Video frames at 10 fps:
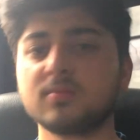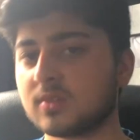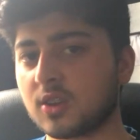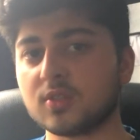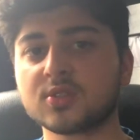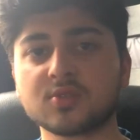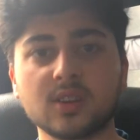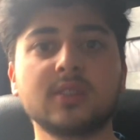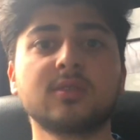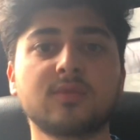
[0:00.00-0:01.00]
go
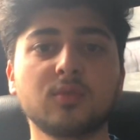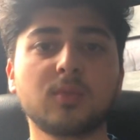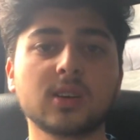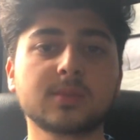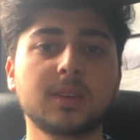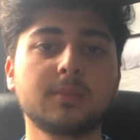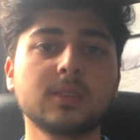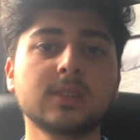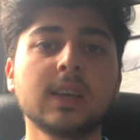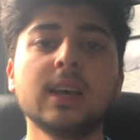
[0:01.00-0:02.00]
straight to full past papers.